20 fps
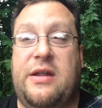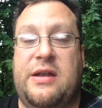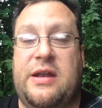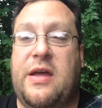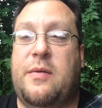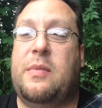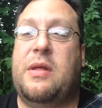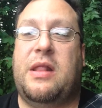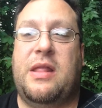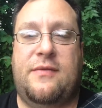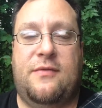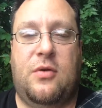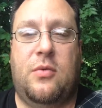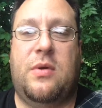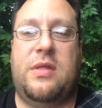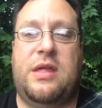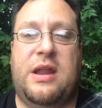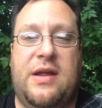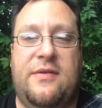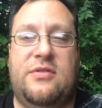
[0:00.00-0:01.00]
and I've been living
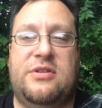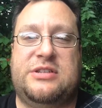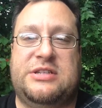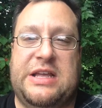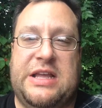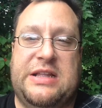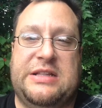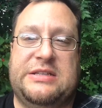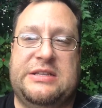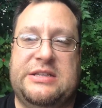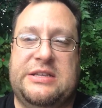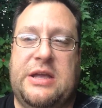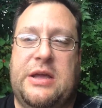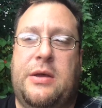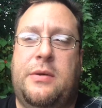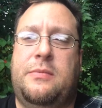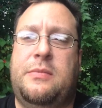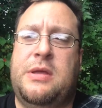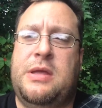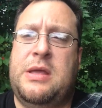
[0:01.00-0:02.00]
with it ever since,
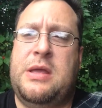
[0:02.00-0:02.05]
so